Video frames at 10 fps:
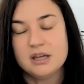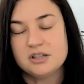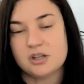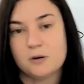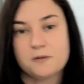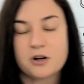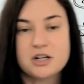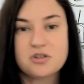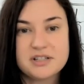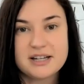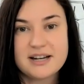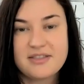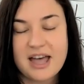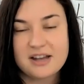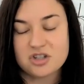So if you're interested
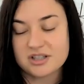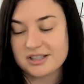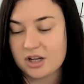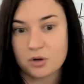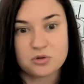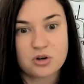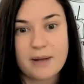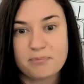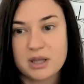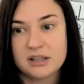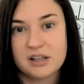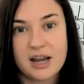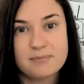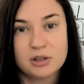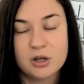in that, just you know, drop me a
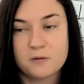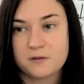line below.